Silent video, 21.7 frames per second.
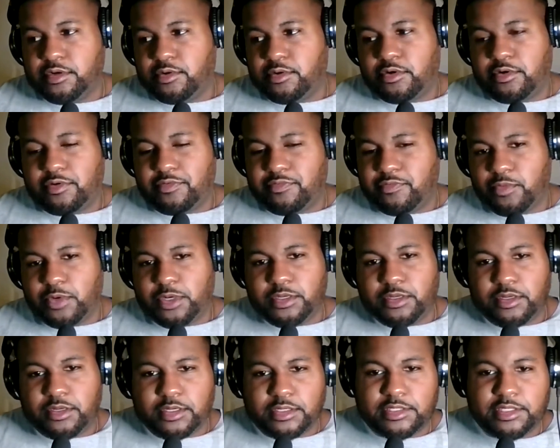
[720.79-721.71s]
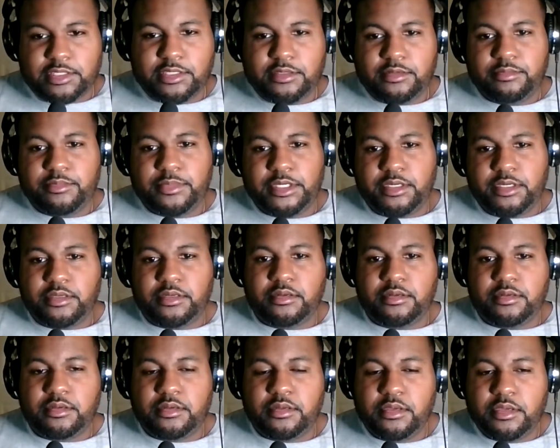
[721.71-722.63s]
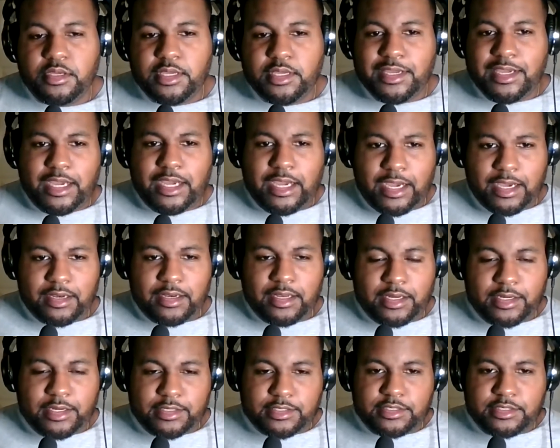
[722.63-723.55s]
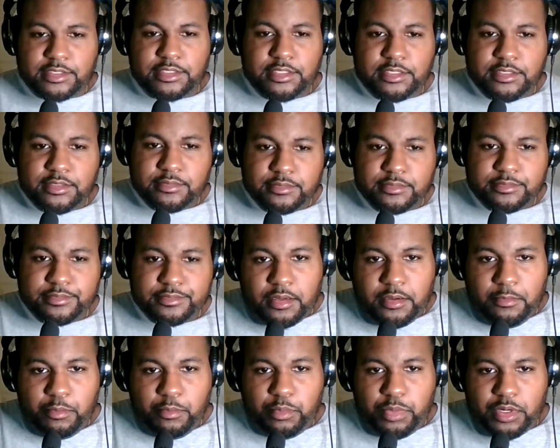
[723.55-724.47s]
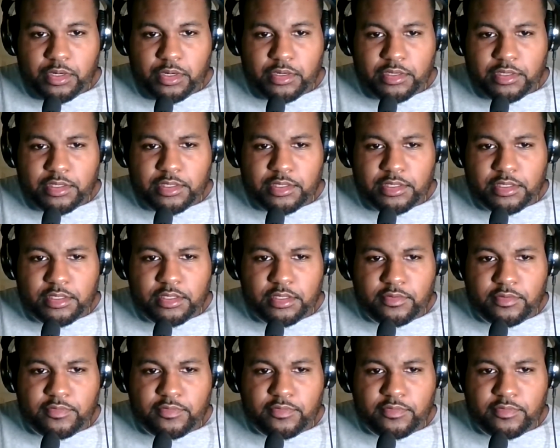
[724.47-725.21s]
off with a team in Atlantic City. But the